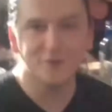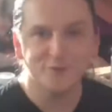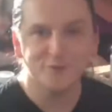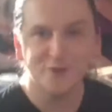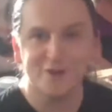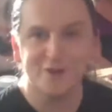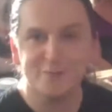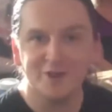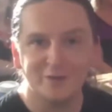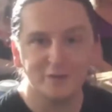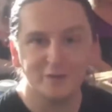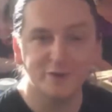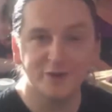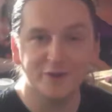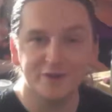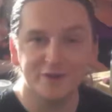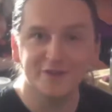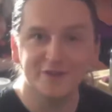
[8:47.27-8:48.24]
John Schram,
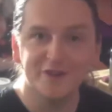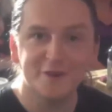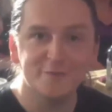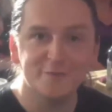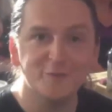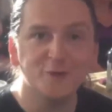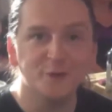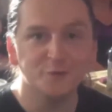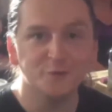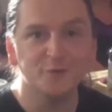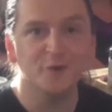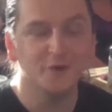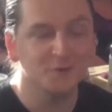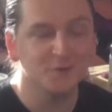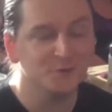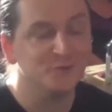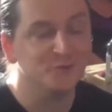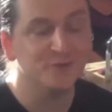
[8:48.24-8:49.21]
having a great time. Hope.
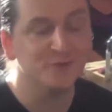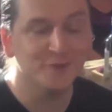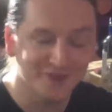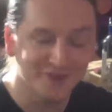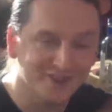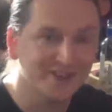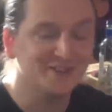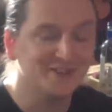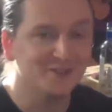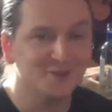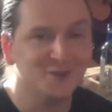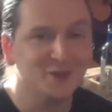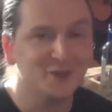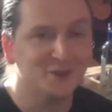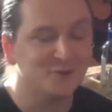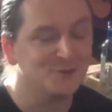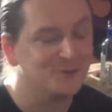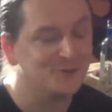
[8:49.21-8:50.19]
hope You get to the